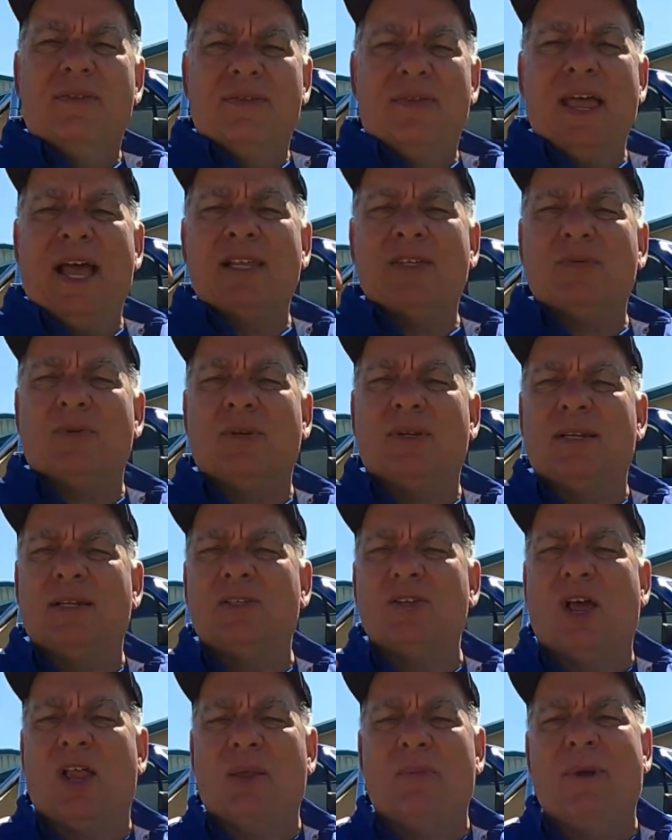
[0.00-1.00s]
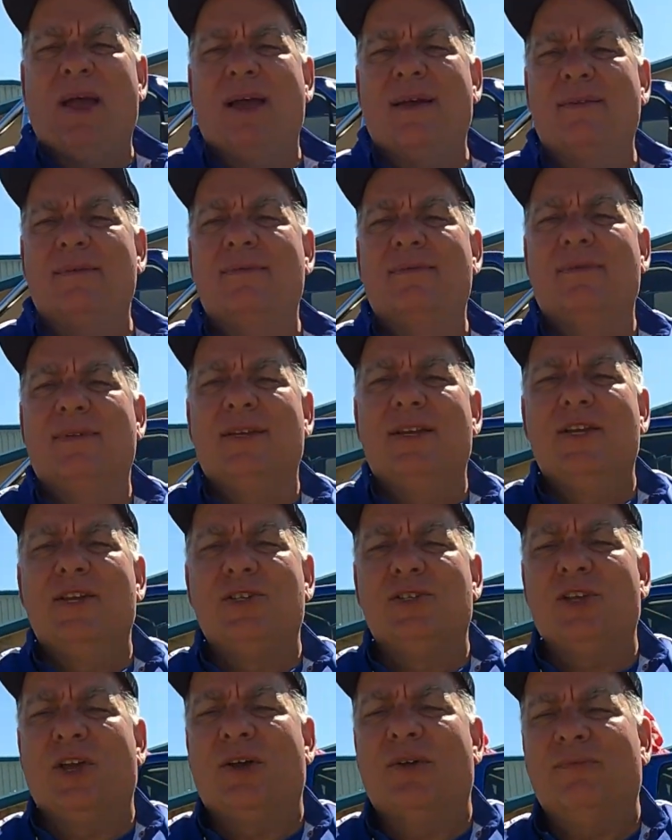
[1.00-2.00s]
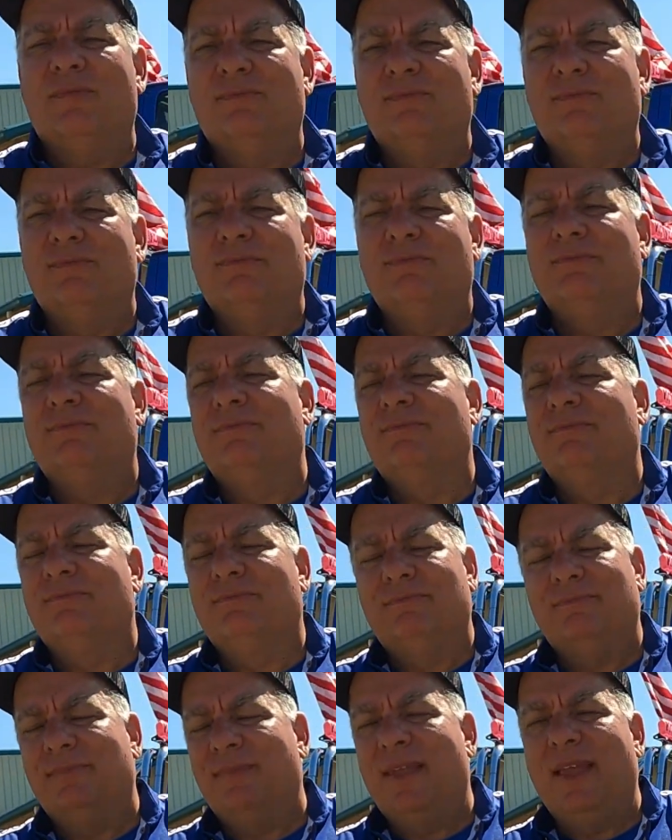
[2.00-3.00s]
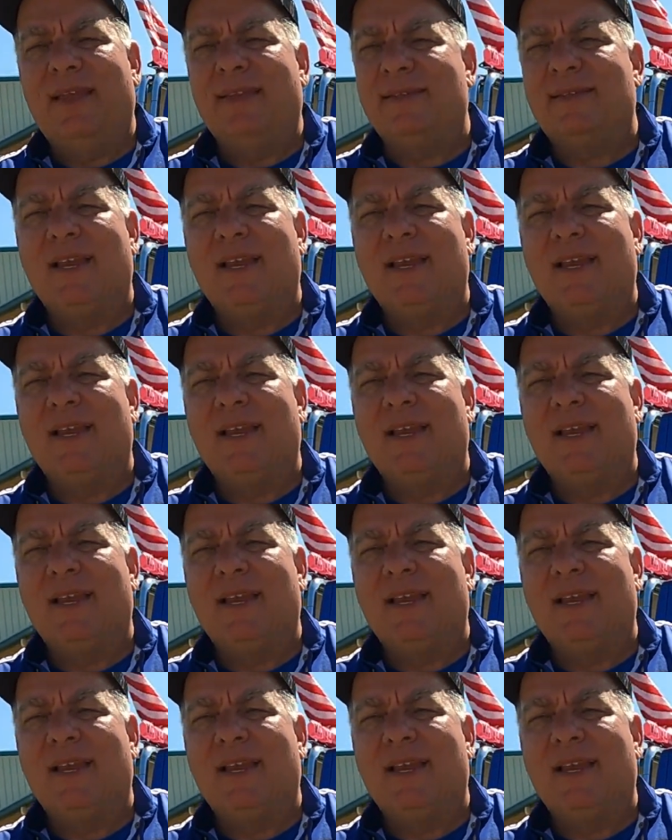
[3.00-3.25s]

That's what it's all about. So it's